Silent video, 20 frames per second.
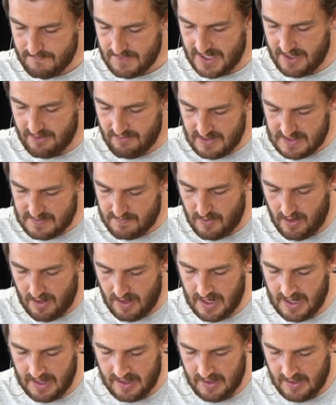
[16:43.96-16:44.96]
Here is
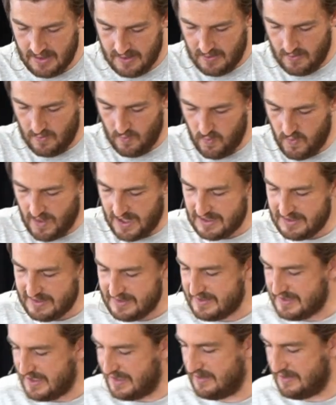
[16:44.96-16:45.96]
my one
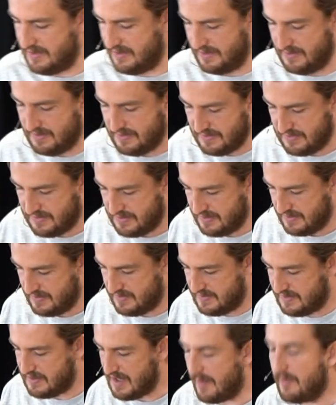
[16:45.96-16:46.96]
sentence
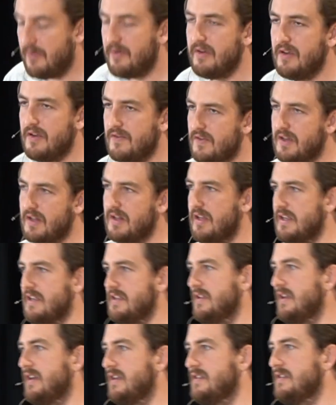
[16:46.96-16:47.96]
summary of
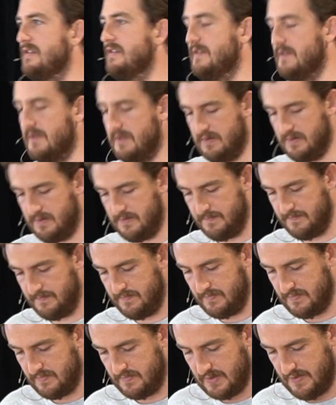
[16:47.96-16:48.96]
Ecclesiastes.
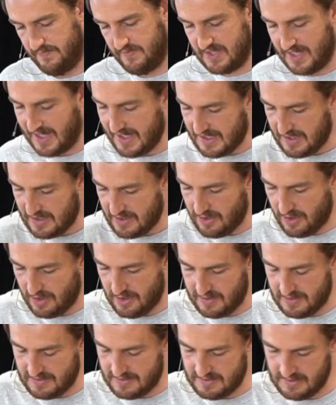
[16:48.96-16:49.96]
If you're taking
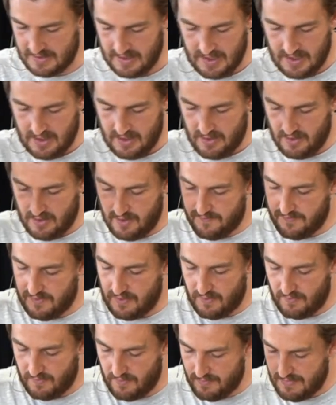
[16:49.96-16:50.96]
notes or if
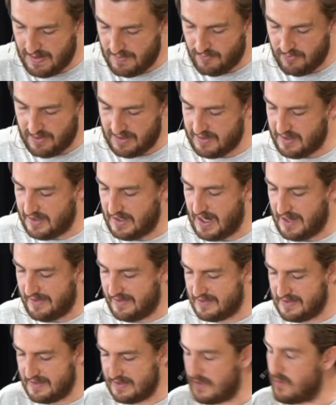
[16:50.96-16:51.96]
you're remembering today,
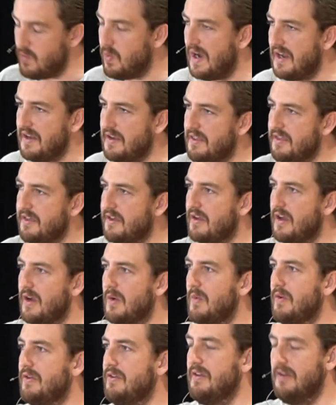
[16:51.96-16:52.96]
this is the one thing I
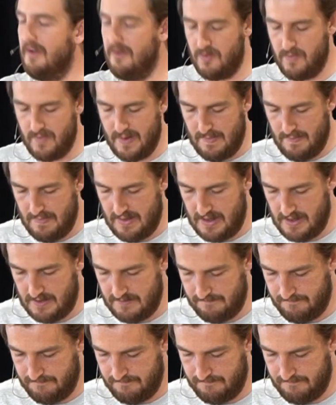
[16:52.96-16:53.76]
want you to remember.